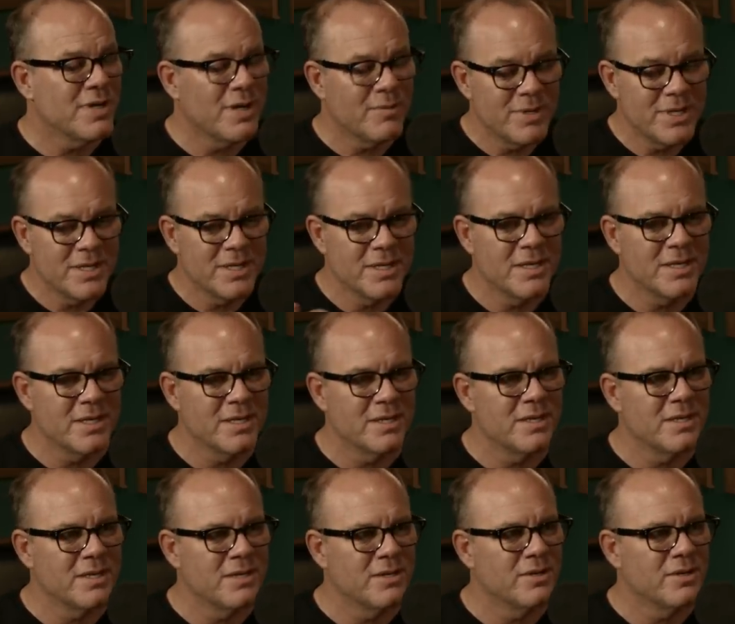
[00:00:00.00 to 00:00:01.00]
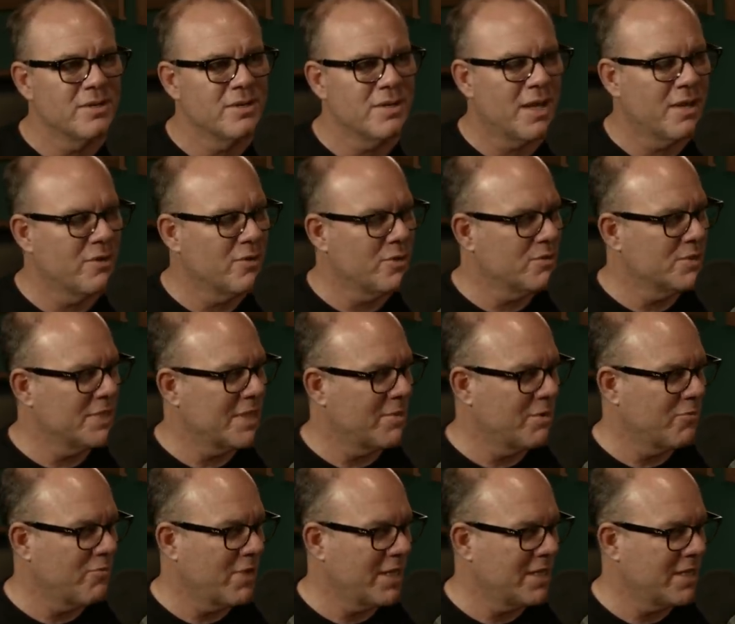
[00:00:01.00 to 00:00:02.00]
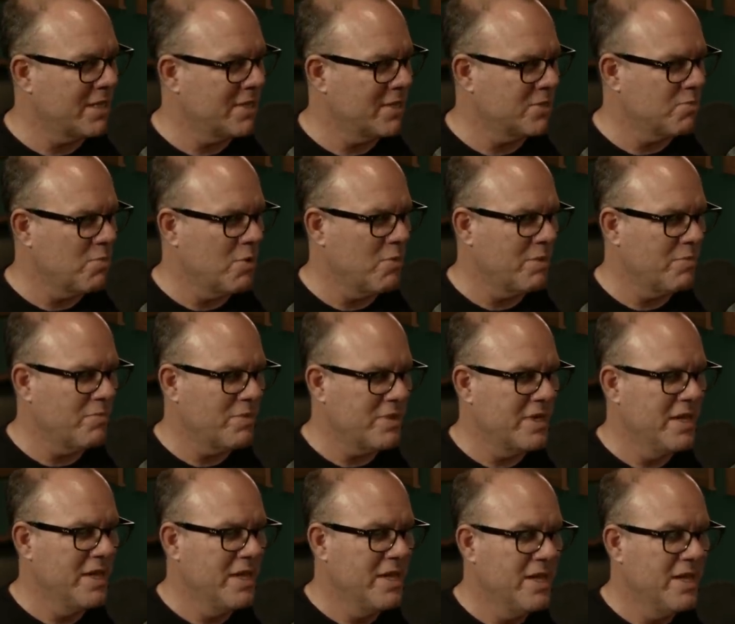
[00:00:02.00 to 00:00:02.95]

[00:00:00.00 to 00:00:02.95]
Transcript: I mean, I don't know what's happening right at this moment, but